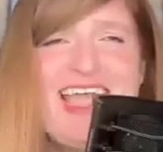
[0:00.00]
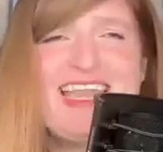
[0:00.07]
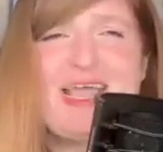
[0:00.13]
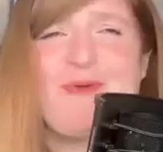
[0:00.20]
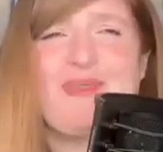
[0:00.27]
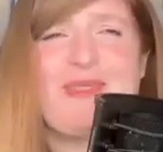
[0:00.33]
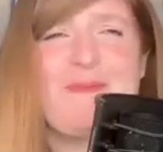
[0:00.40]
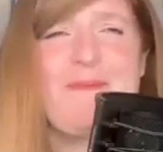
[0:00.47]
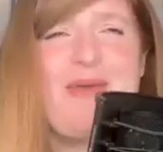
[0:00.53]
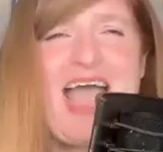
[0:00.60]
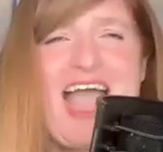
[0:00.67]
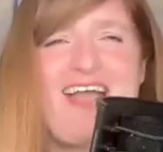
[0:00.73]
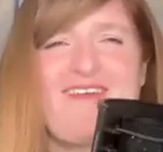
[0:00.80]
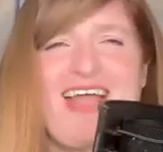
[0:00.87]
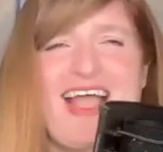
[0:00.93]
Now, with a
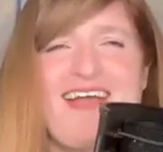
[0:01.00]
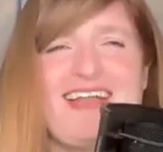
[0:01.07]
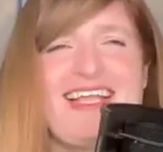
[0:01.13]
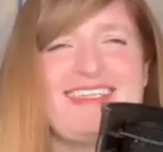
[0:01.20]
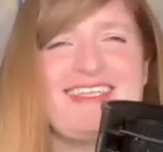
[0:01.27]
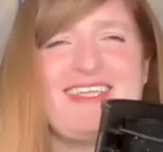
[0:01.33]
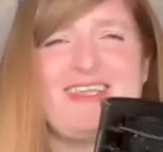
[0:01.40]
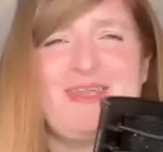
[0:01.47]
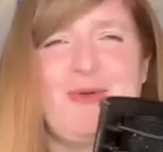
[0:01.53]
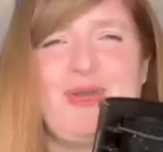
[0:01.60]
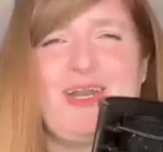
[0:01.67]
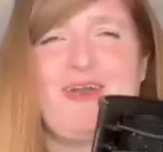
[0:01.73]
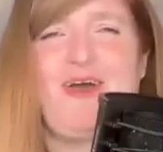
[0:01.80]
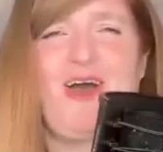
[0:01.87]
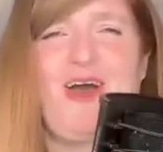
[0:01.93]
background as a
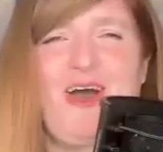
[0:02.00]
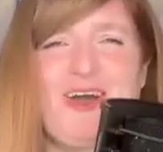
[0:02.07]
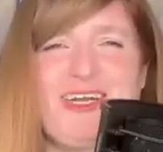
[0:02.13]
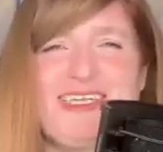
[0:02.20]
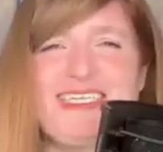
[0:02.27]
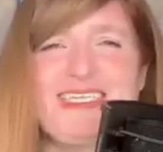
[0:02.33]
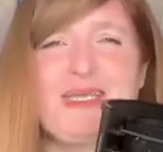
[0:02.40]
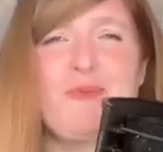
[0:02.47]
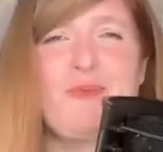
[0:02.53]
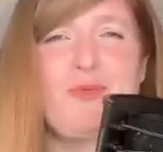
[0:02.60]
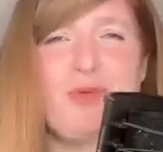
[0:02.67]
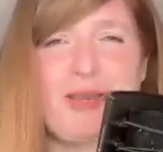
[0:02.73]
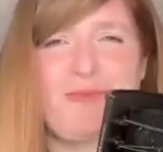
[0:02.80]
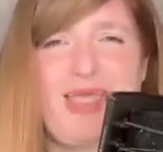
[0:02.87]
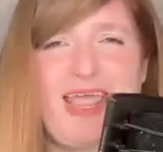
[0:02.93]
noted artist,
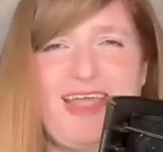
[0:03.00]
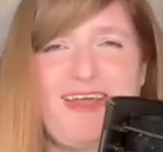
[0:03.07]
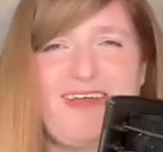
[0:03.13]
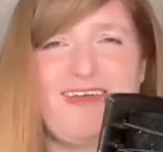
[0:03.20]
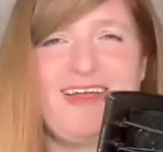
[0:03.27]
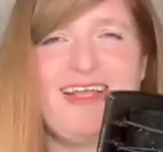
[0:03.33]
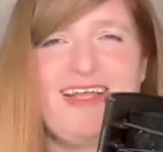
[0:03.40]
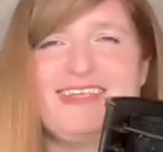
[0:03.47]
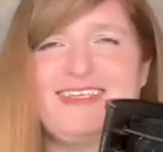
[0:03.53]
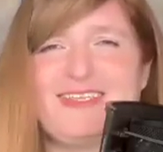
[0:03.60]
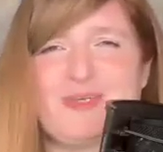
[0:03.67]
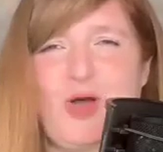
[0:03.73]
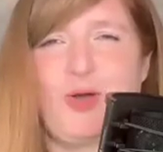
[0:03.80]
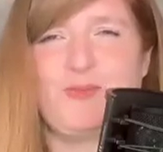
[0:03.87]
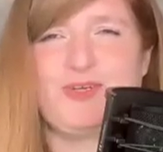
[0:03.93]
printmaker,
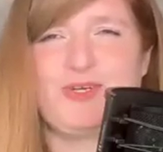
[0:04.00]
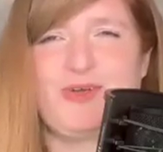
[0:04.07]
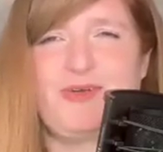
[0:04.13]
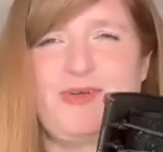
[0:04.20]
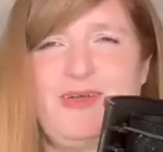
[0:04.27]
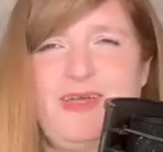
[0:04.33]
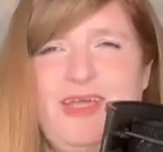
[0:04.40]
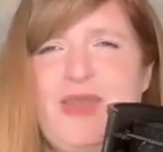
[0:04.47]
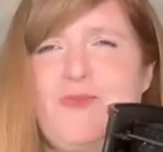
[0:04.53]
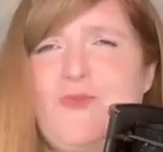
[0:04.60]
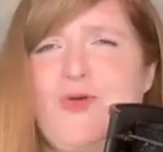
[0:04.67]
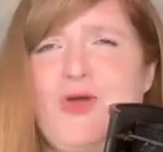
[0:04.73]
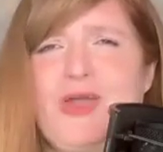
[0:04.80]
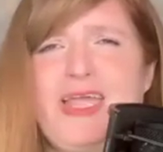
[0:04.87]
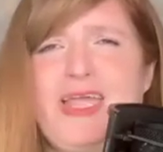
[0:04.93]
sculptor, and
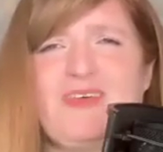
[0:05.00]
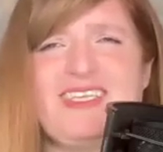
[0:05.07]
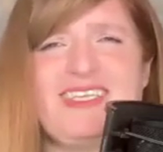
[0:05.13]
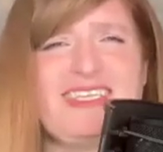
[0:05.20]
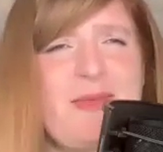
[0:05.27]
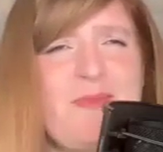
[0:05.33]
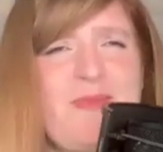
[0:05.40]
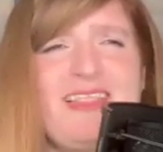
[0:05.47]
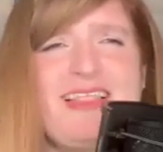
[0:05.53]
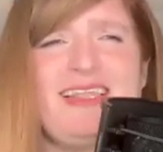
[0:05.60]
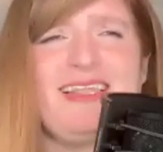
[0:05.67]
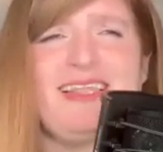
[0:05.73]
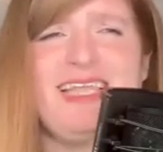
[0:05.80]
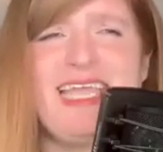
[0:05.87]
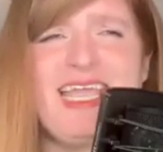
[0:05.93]
working with some of the
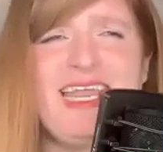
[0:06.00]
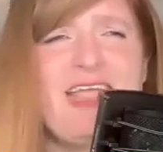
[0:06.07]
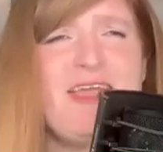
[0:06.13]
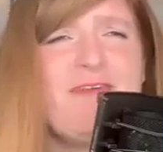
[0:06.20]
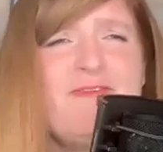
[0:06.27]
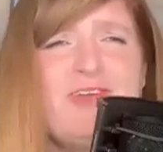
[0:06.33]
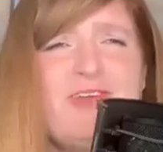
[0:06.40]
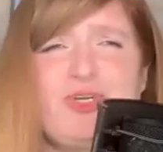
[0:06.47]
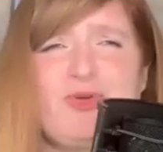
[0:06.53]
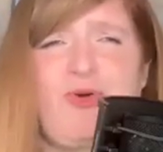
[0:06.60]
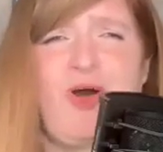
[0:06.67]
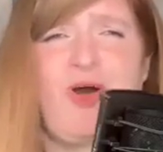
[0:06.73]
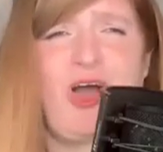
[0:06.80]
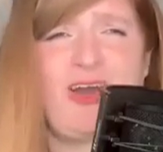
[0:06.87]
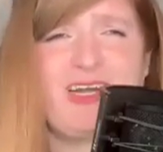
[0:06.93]
leading
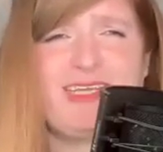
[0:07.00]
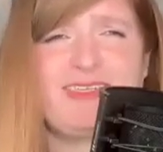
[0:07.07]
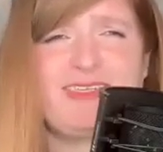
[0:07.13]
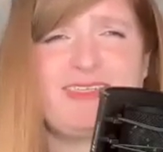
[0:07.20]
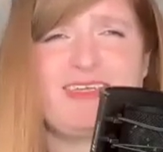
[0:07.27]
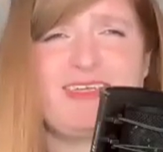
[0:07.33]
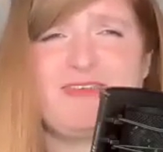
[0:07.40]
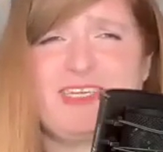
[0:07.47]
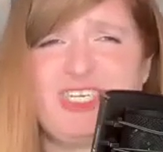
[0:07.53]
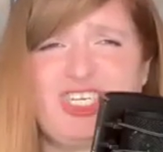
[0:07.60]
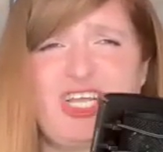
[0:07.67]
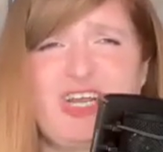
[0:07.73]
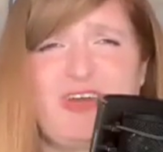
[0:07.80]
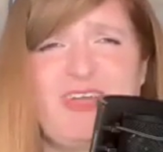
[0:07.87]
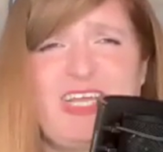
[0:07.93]
visual artists of his
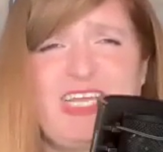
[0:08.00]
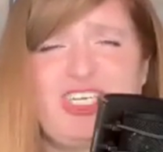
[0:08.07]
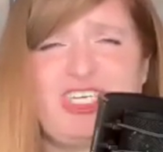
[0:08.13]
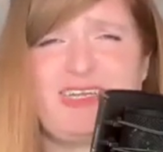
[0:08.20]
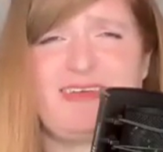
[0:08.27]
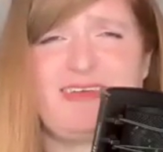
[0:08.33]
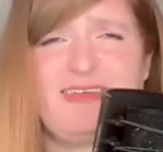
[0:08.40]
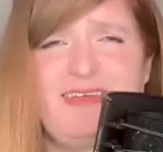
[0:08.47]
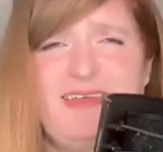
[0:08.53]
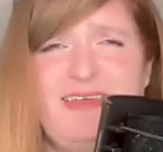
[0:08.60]
generation,